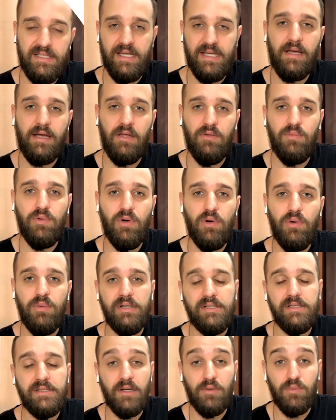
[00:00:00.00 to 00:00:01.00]
The second
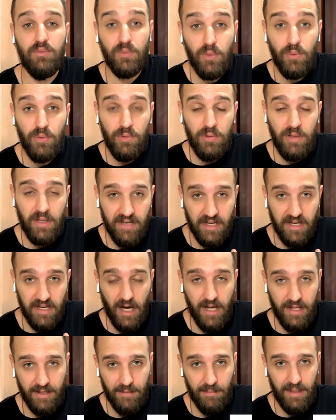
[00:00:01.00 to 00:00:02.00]
rule is the rule of
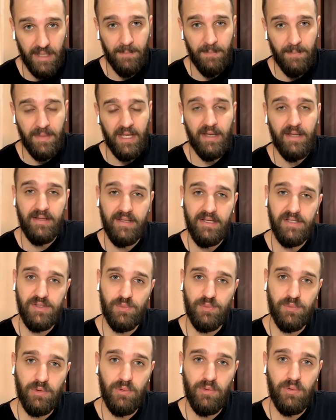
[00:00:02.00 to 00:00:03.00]
economy. And
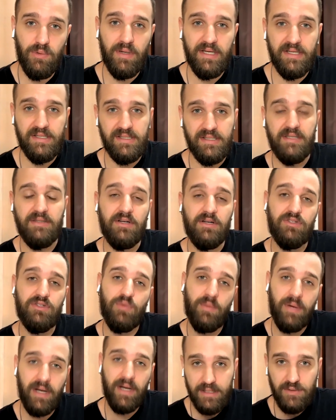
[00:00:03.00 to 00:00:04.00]
this rule is
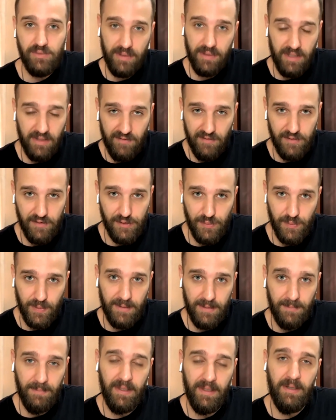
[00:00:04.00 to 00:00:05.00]
intertwined with the first
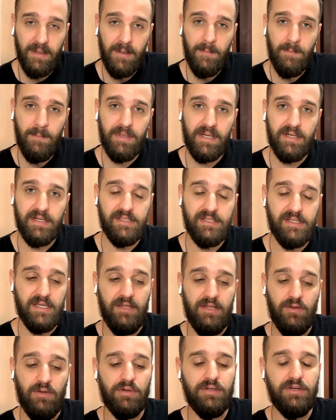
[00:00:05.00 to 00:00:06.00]
one, because
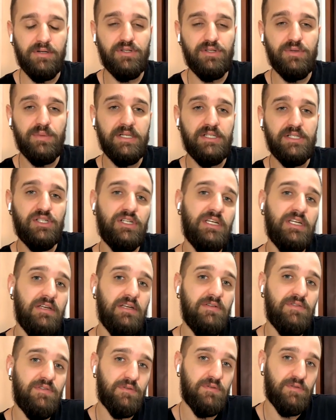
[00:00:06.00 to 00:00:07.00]
in order to
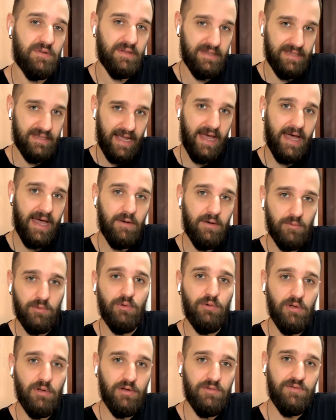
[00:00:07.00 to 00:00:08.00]
achieve that
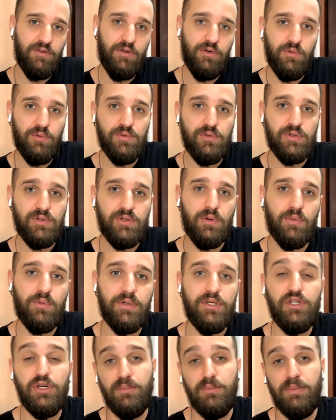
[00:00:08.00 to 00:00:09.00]
rule of use,
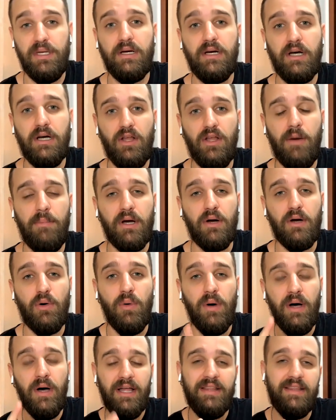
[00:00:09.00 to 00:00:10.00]
we should be
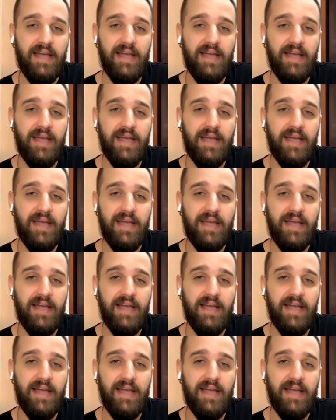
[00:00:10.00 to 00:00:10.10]
economical.